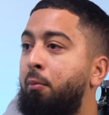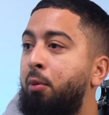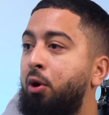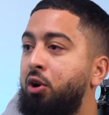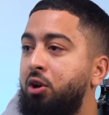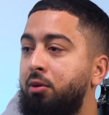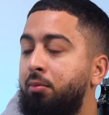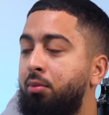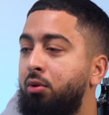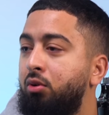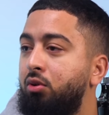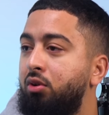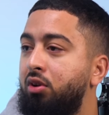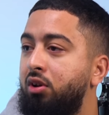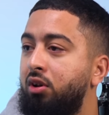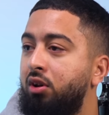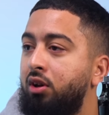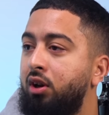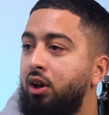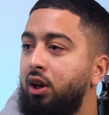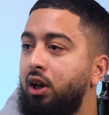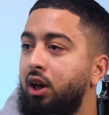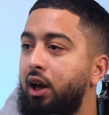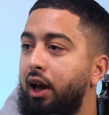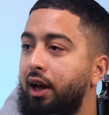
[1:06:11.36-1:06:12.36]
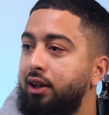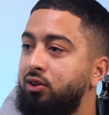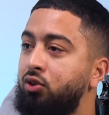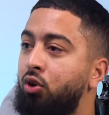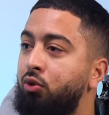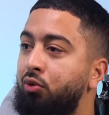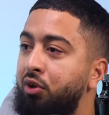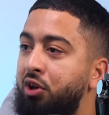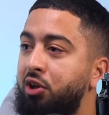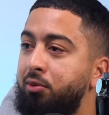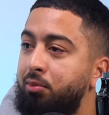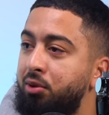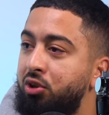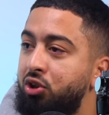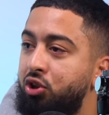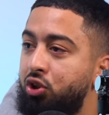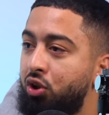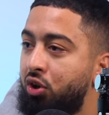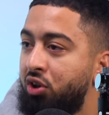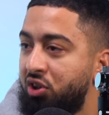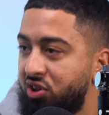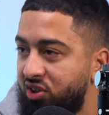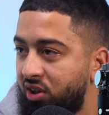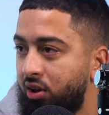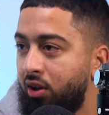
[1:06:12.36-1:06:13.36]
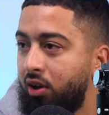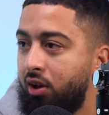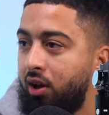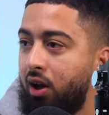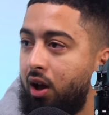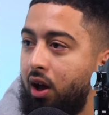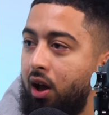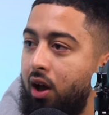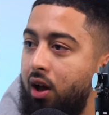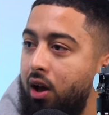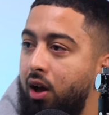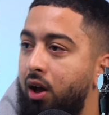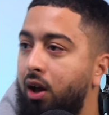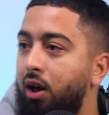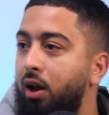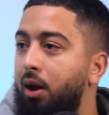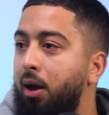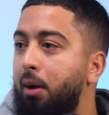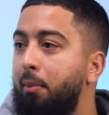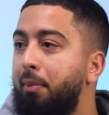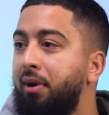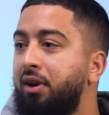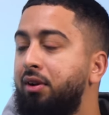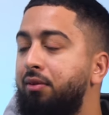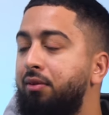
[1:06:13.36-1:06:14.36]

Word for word: bodybuilding. It's not and, really been shown as a yeah. And how